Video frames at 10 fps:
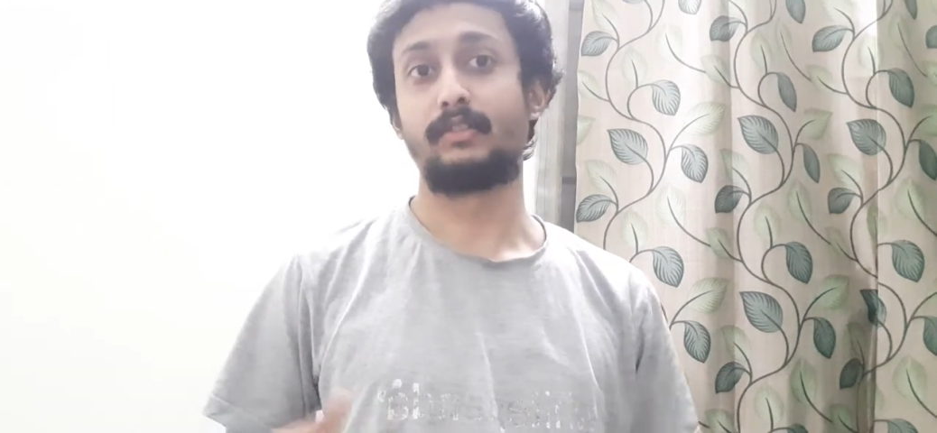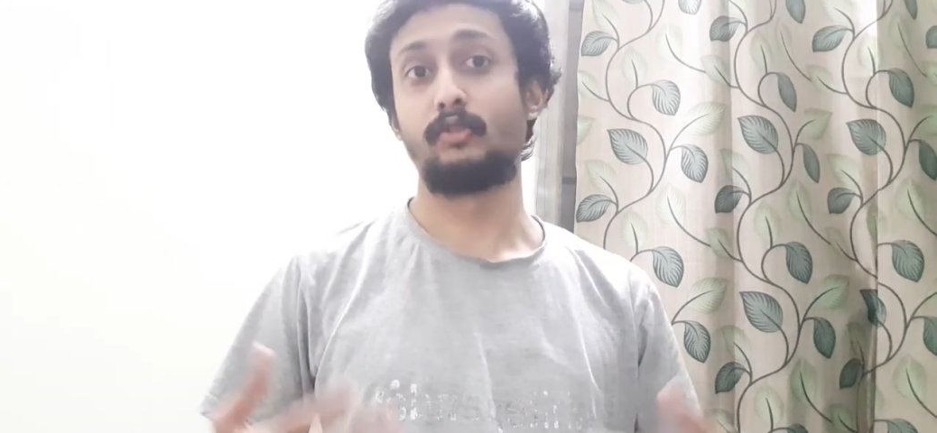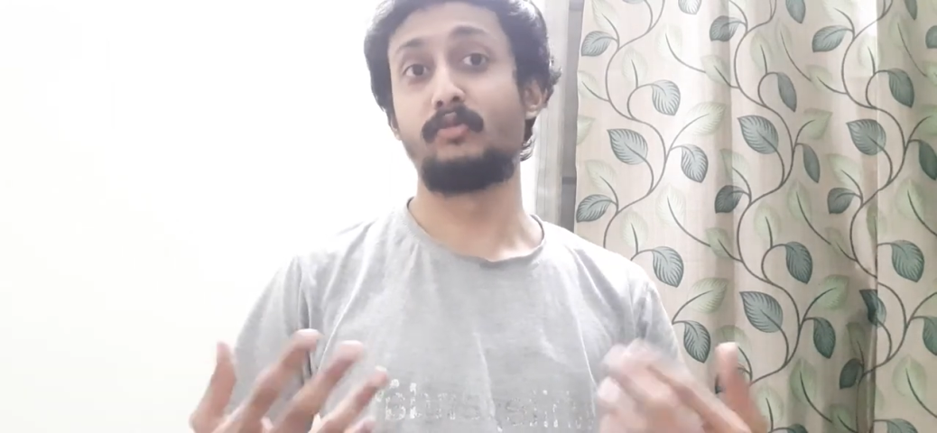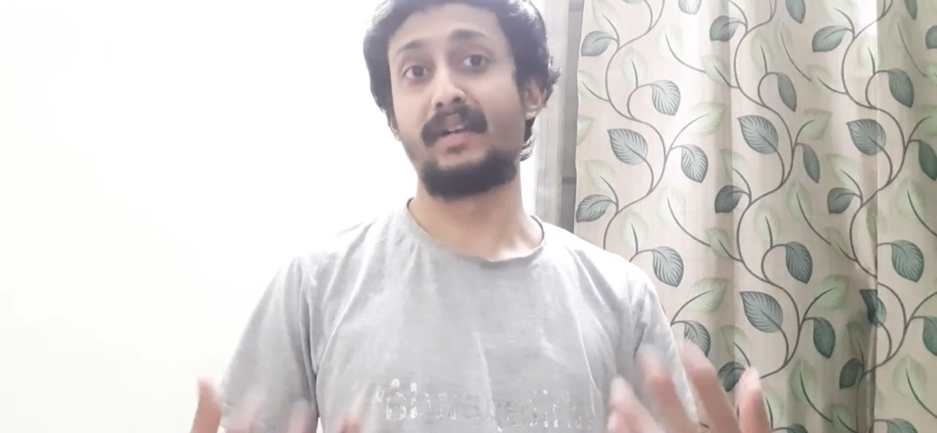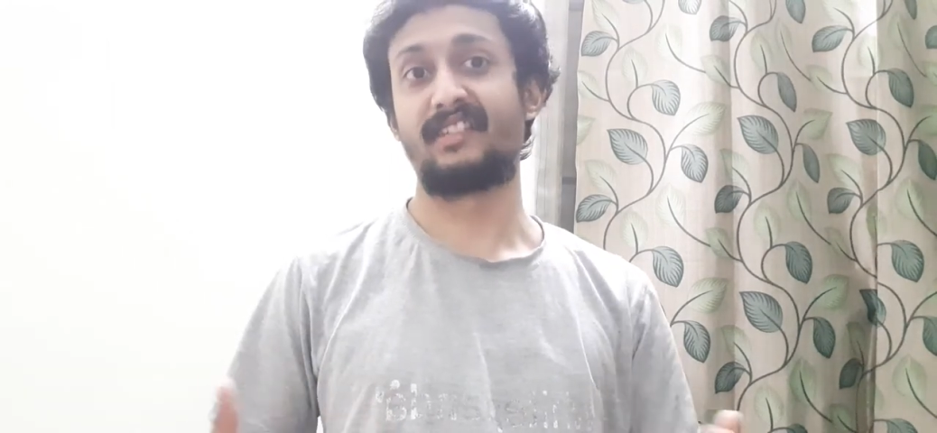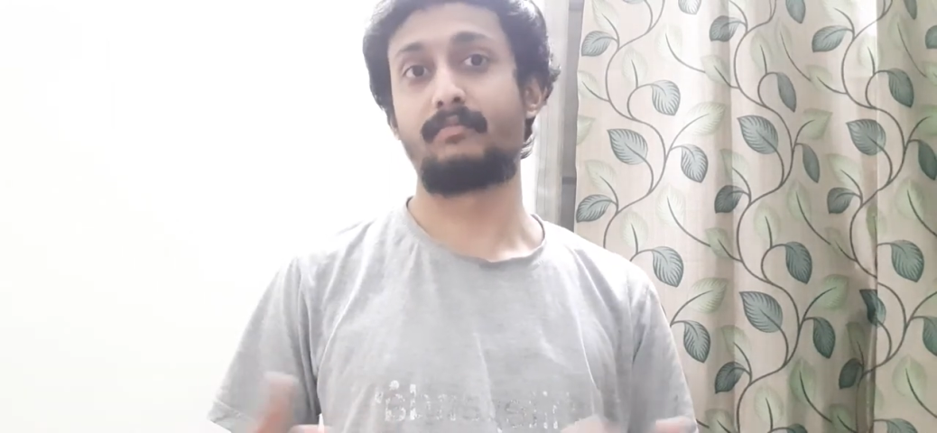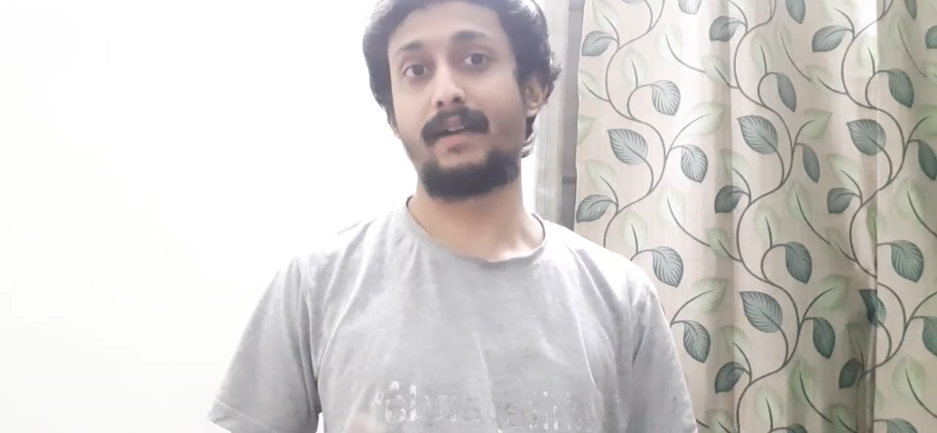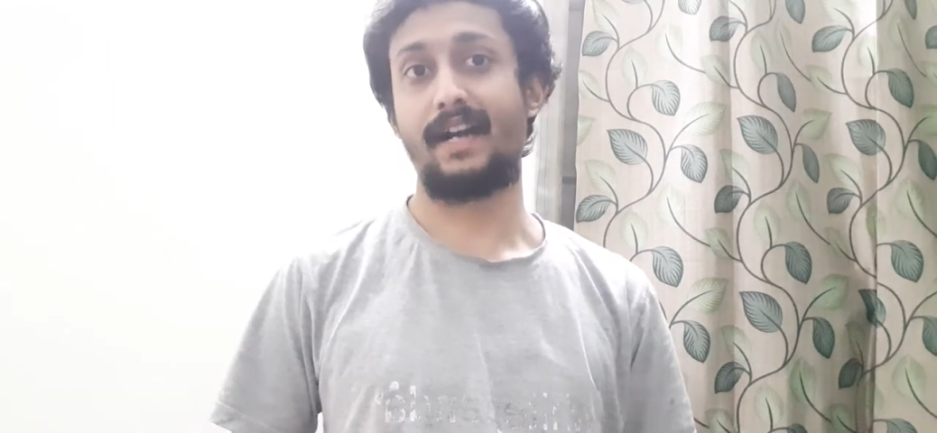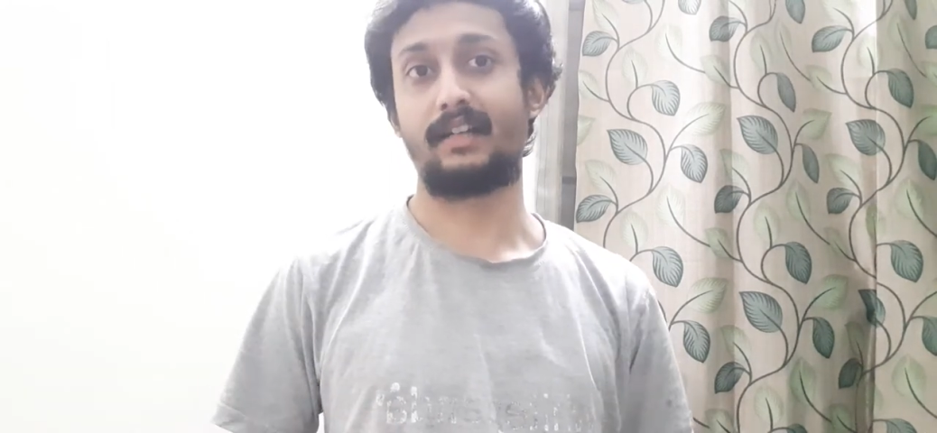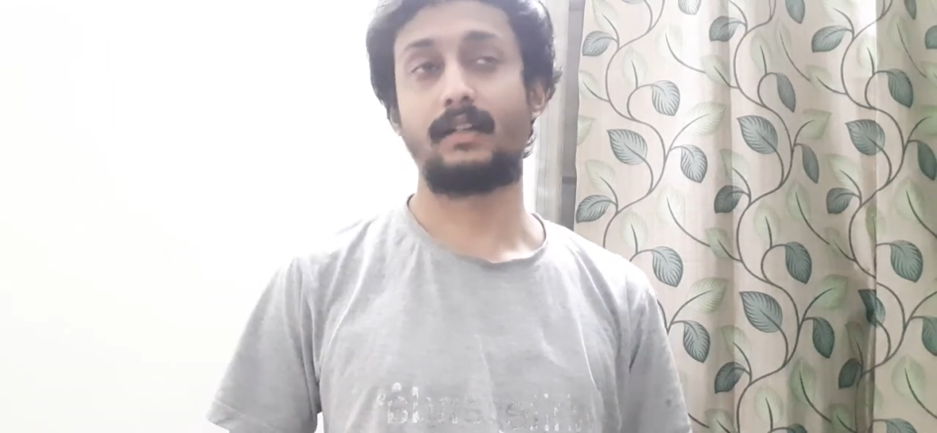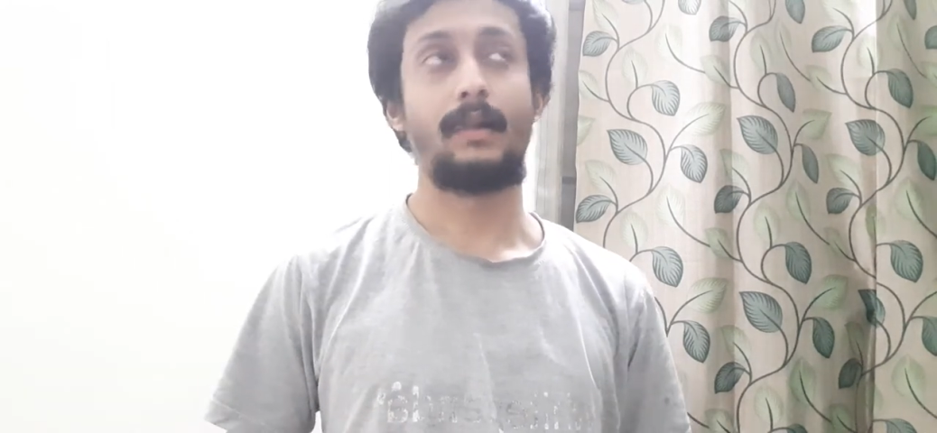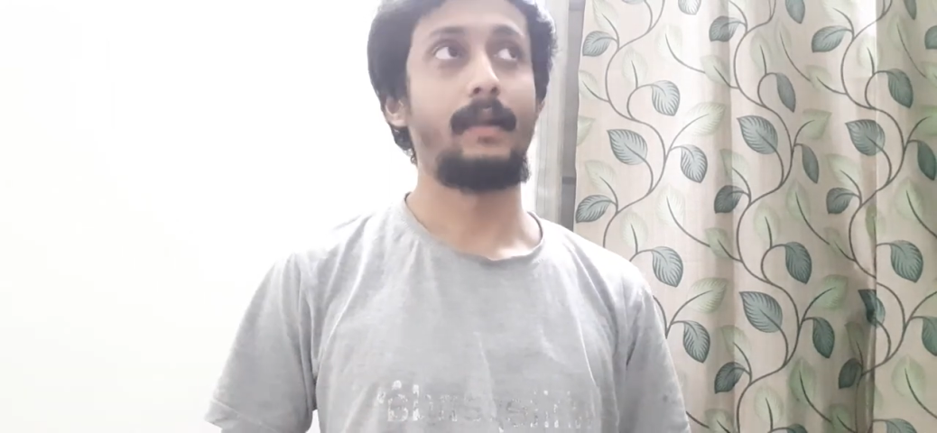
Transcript: 2 months back.